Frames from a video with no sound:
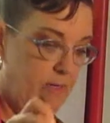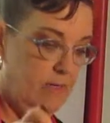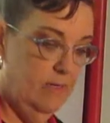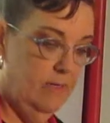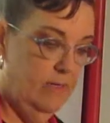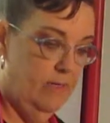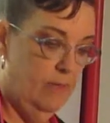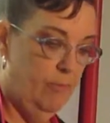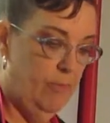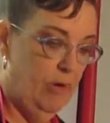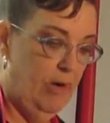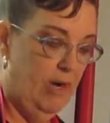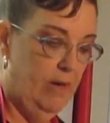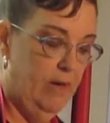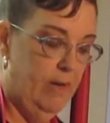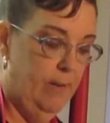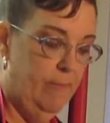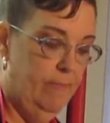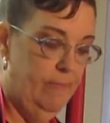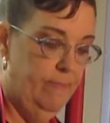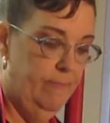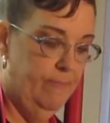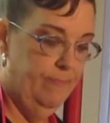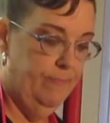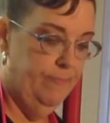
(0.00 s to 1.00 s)
You brown
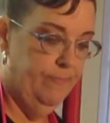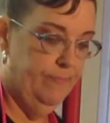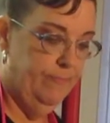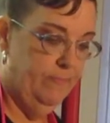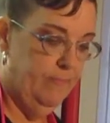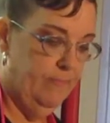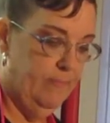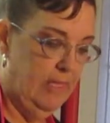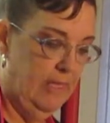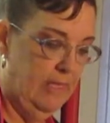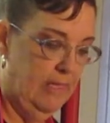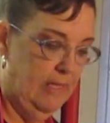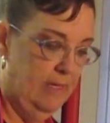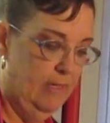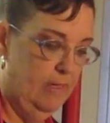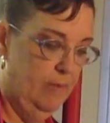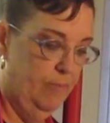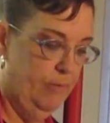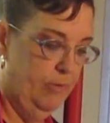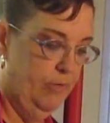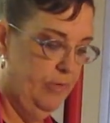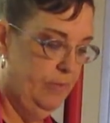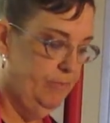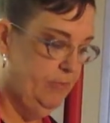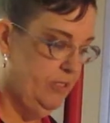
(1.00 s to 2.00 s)
them, and then you
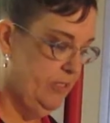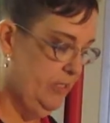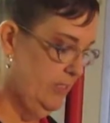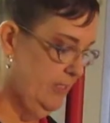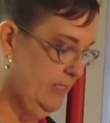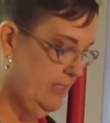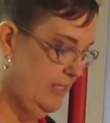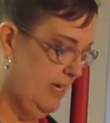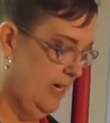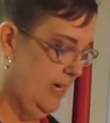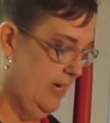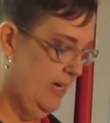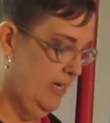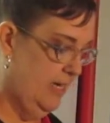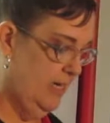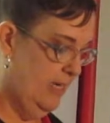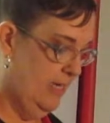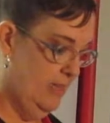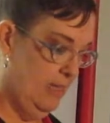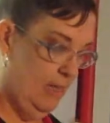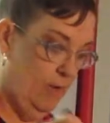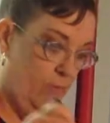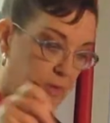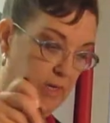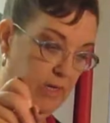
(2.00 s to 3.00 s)
put them to the side,
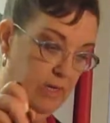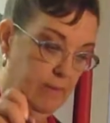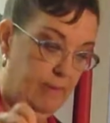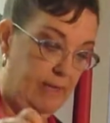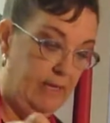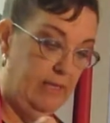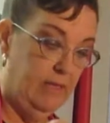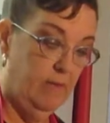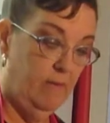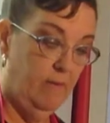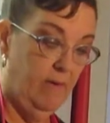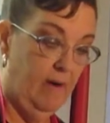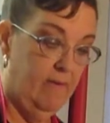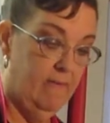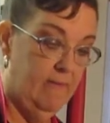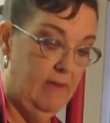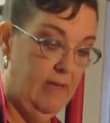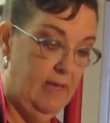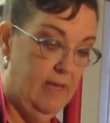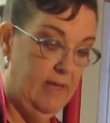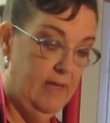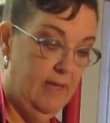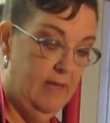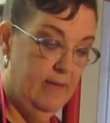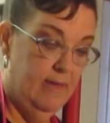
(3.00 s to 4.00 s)
and now we're going to make the
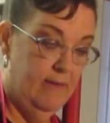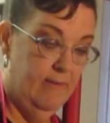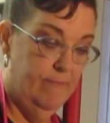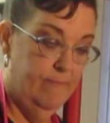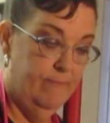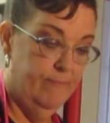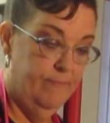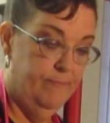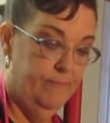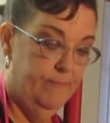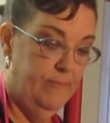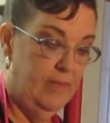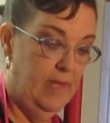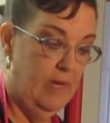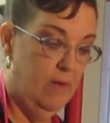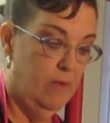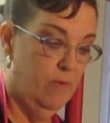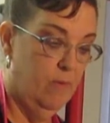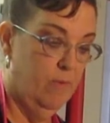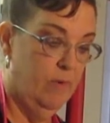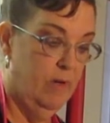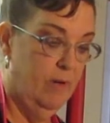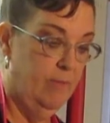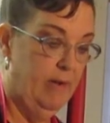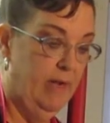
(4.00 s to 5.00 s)
gravy.
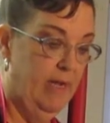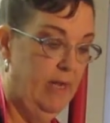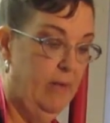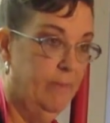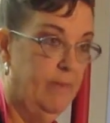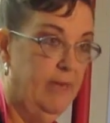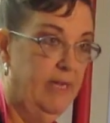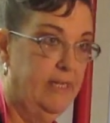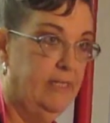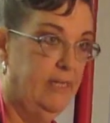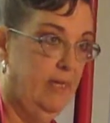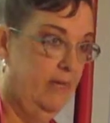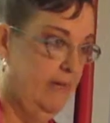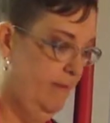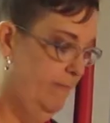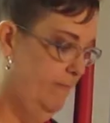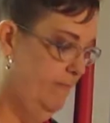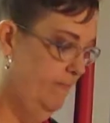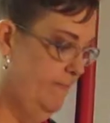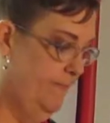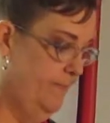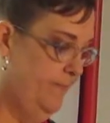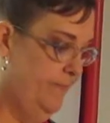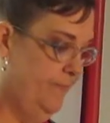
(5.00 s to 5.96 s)
What am I on my time?